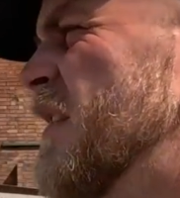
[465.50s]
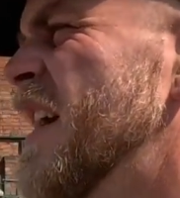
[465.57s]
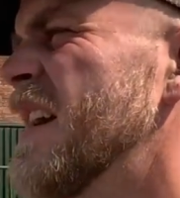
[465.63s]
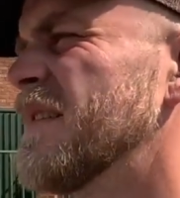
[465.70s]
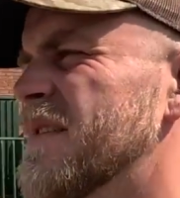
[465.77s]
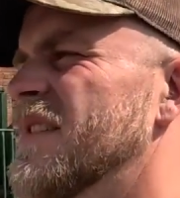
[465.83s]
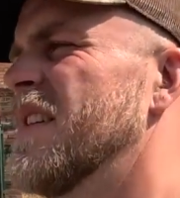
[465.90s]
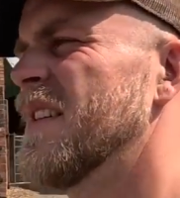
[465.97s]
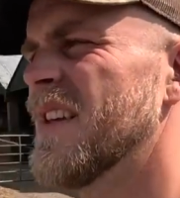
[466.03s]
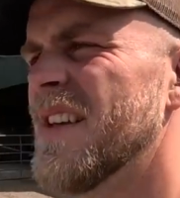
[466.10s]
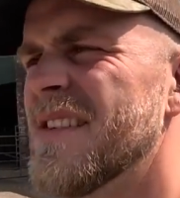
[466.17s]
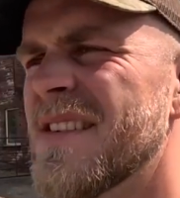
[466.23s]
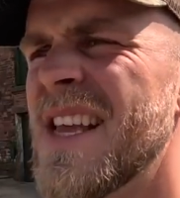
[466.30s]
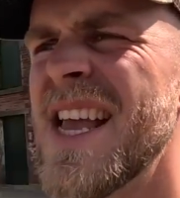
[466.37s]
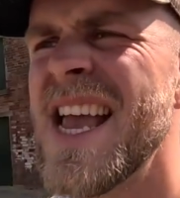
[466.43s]
around so that
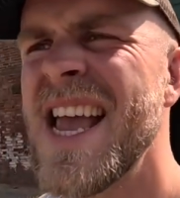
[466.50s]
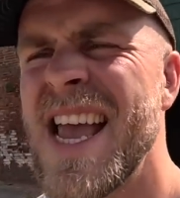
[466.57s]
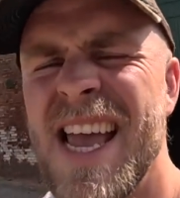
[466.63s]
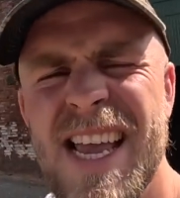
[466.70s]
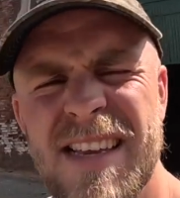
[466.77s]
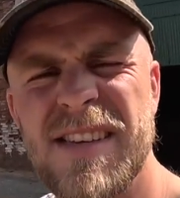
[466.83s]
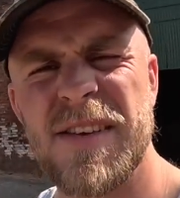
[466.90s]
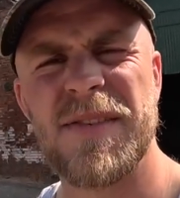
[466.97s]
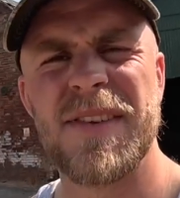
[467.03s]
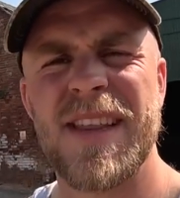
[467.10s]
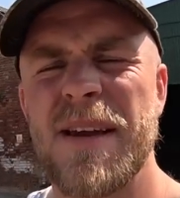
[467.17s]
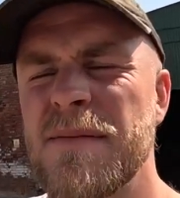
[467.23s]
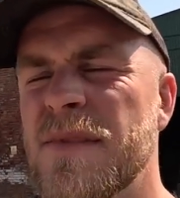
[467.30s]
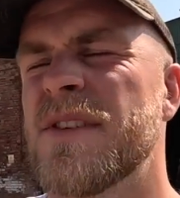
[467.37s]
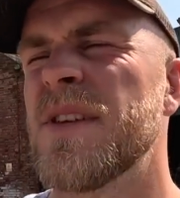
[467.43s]
it's easy for
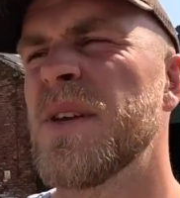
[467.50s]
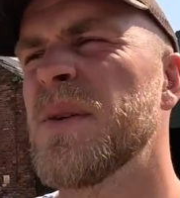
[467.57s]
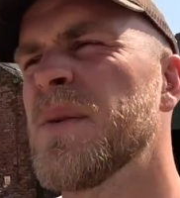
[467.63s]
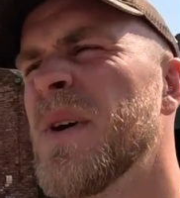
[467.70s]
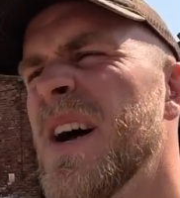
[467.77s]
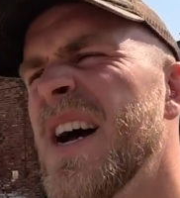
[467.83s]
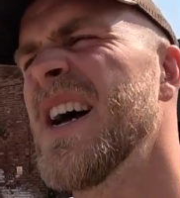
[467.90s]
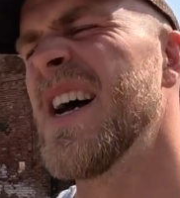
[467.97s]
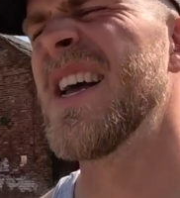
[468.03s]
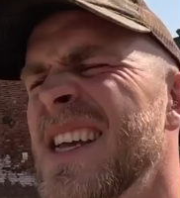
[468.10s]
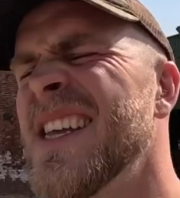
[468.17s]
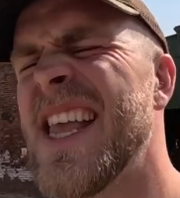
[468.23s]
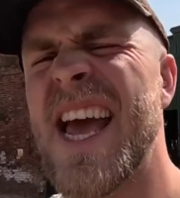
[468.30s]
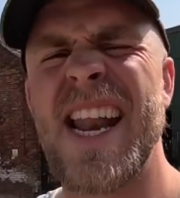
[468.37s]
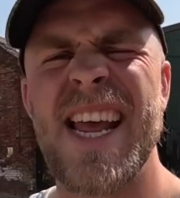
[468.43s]
them to
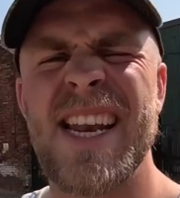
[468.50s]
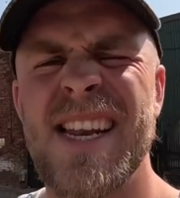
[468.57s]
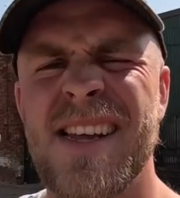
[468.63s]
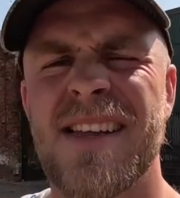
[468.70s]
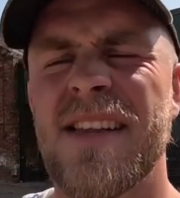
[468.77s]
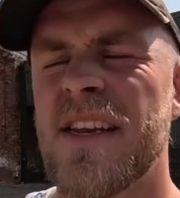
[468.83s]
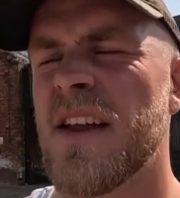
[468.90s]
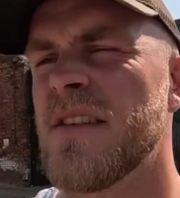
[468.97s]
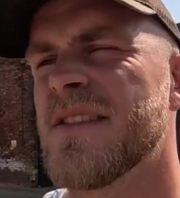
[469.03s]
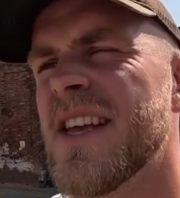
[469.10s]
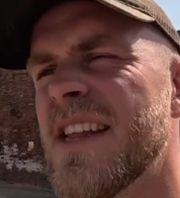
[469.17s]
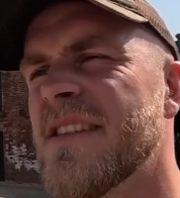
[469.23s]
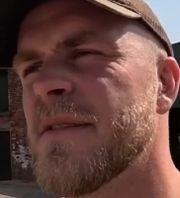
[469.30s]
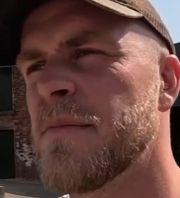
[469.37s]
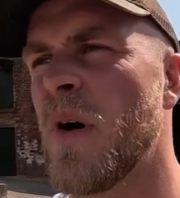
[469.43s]
get in, and they don't
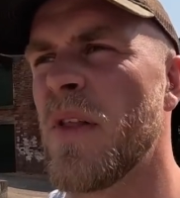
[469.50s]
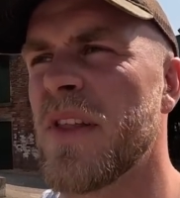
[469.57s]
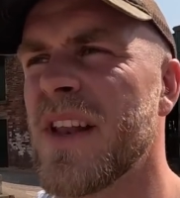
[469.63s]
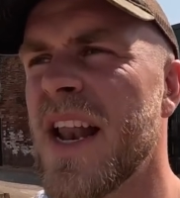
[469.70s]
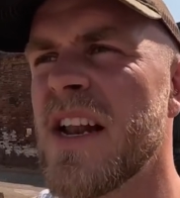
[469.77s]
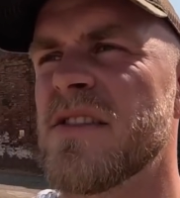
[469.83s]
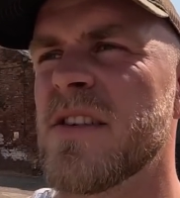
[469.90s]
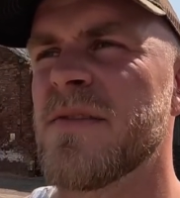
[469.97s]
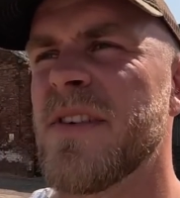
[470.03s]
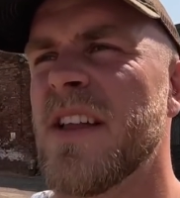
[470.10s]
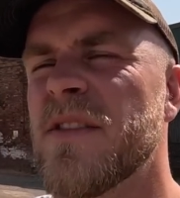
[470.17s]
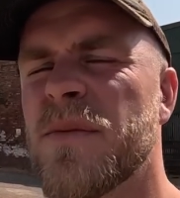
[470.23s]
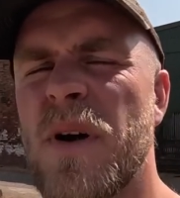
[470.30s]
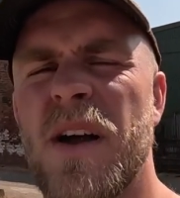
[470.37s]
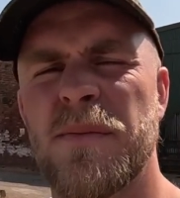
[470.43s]
tend to bother the electric
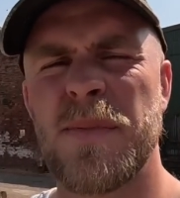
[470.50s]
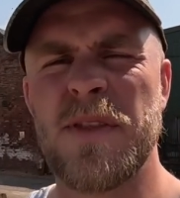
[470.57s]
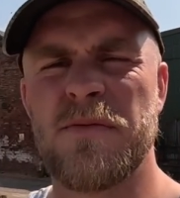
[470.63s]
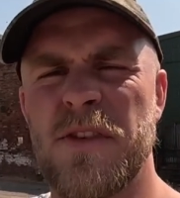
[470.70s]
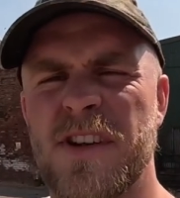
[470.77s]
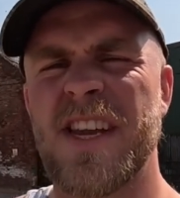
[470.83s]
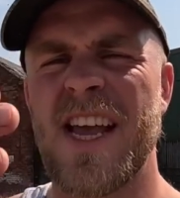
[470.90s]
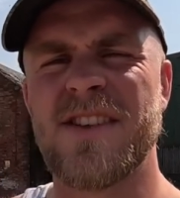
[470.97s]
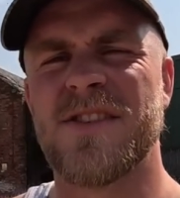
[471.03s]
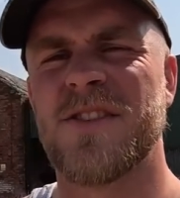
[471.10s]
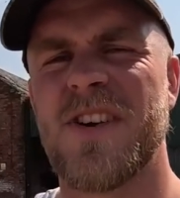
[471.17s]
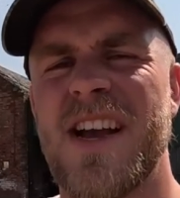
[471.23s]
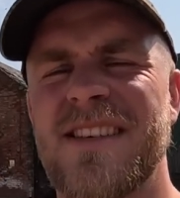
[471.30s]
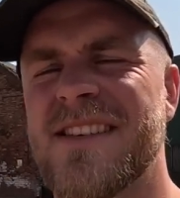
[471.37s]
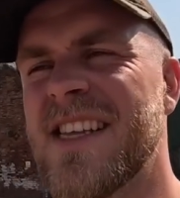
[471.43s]
fence wire with rotational
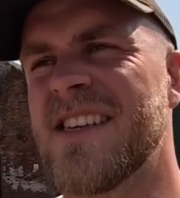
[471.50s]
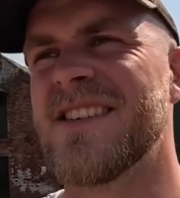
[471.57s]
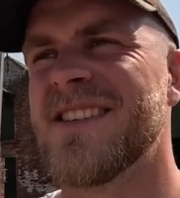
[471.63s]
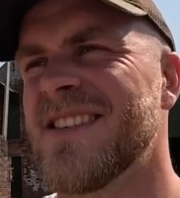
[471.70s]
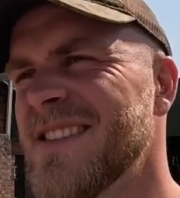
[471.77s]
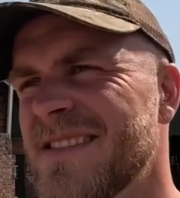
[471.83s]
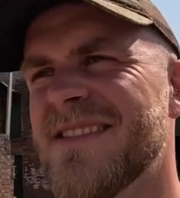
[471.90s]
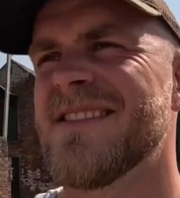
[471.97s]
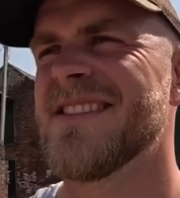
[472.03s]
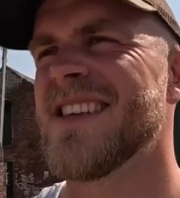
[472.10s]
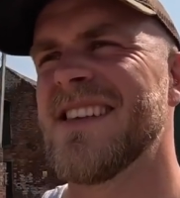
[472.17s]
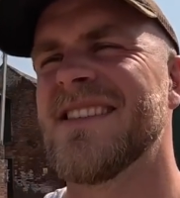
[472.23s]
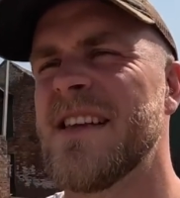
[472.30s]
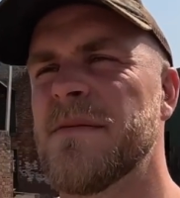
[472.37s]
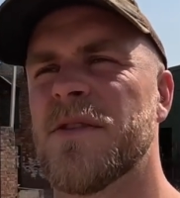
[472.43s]
grazing. They
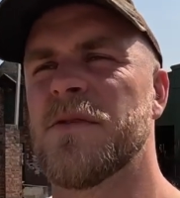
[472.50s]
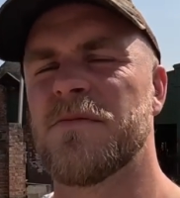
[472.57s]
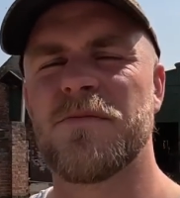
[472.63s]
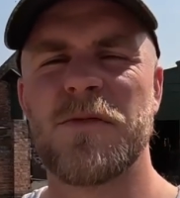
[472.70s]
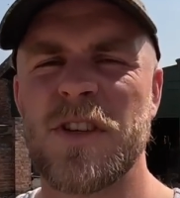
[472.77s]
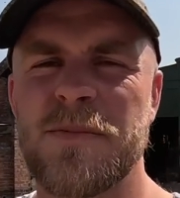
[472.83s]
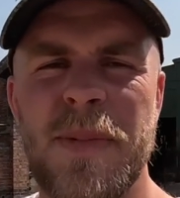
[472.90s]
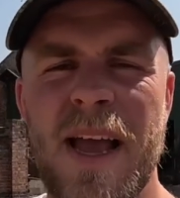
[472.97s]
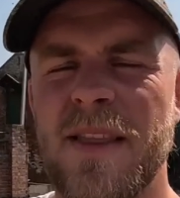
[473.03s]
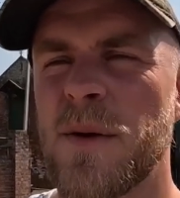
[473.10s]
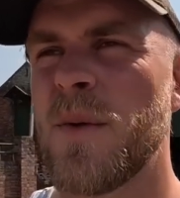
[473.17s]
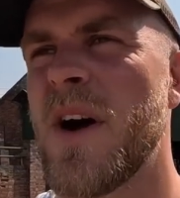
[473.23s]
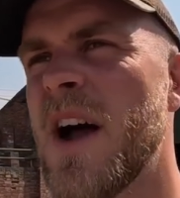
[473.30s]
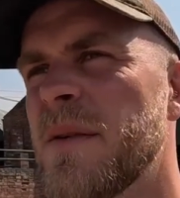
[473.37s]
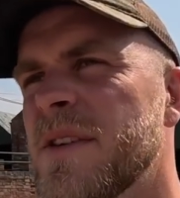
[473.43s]
seem to respect the
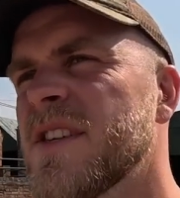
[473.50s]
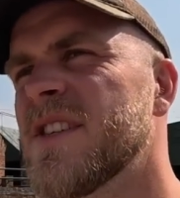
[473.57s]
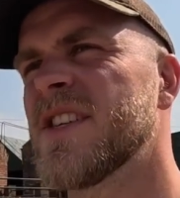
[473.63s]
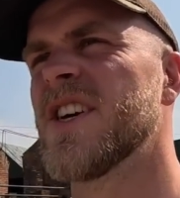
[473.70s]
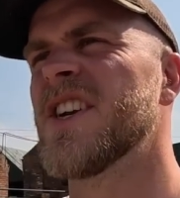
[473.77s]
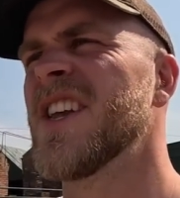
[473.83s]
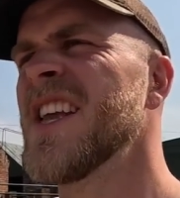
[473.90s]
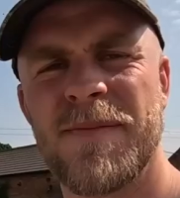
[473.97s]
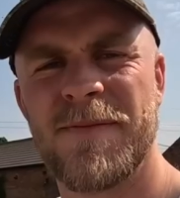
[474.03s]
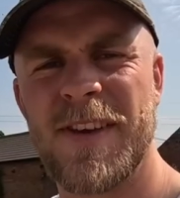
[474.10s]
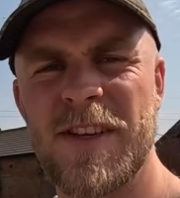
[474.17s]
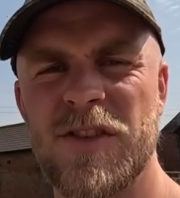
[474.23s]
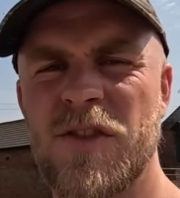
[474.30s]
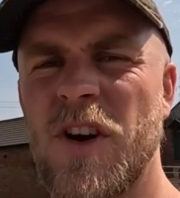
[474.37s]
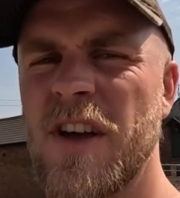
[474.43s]
wire, which is good.
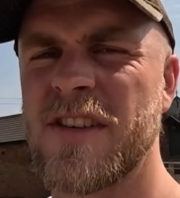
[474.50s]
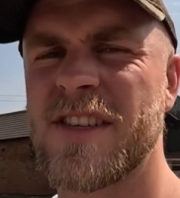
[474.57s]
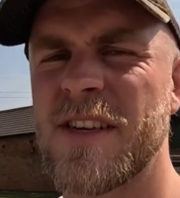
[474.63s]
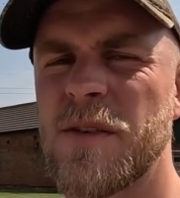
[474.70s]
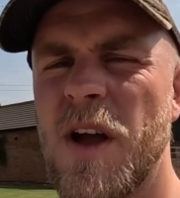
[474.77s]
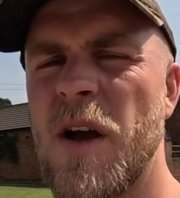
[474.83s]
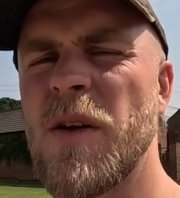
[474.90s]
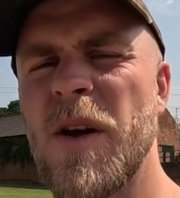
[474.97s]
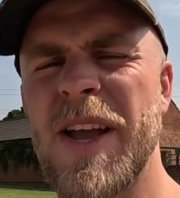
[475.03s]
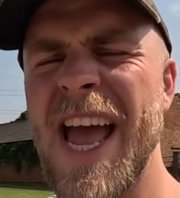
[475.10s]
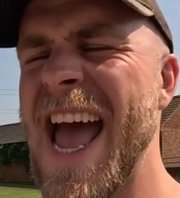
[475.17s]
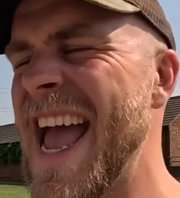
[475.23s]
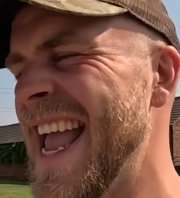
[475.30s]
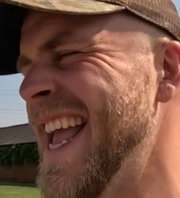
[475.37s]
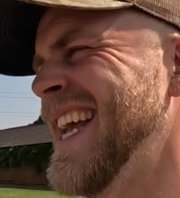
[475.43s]
Fingers crossed it will go okay.